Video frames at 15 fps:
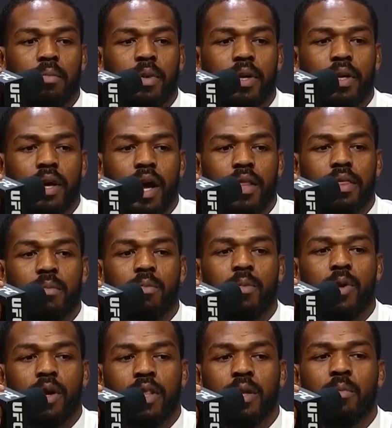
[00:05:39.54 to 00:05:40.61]
But at the
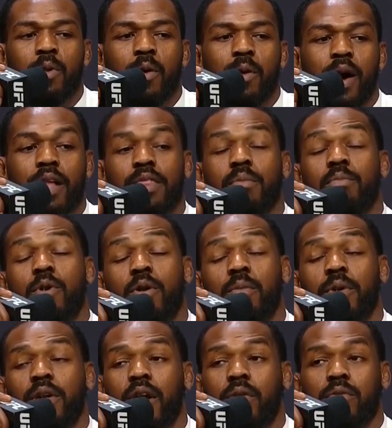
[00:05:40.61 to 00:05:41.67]

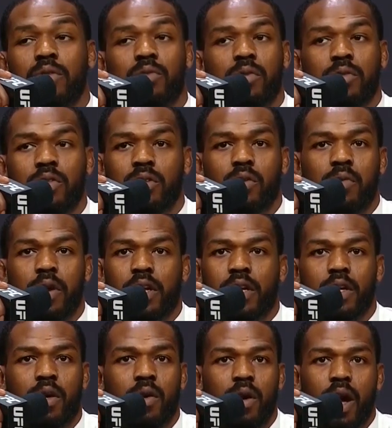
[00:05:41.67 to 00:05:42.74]
moment, I was so
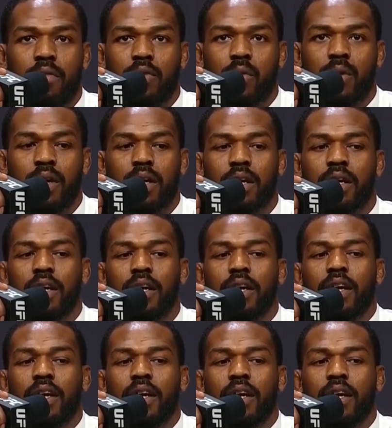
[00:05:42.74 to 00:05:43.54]
ready to go heavyweight